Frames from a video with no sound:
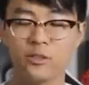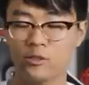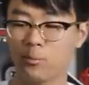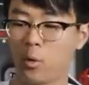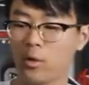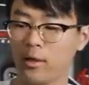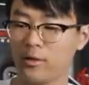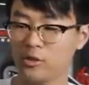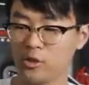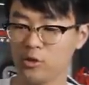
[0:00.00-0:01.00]
the support of
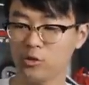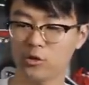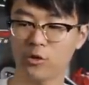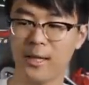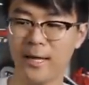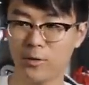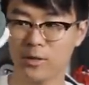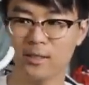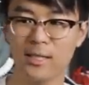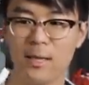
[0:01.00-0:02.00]
the shoe, so lateral
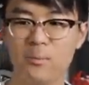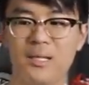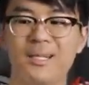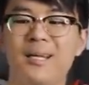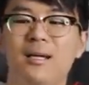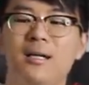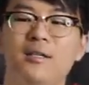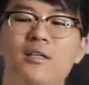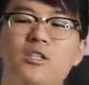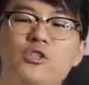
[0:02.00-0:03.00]
containment,
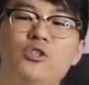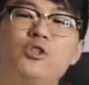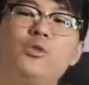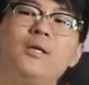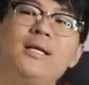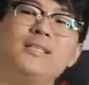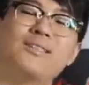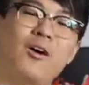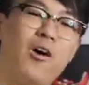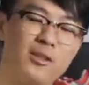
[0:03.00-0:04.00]
this shoe
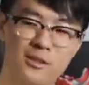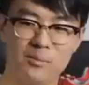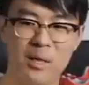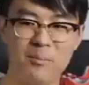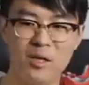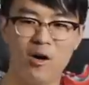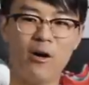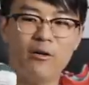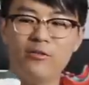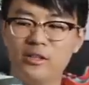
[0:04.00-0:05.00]
is awesome. I mean,
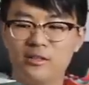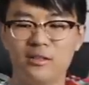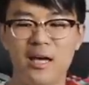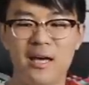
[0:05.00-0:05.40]
obviously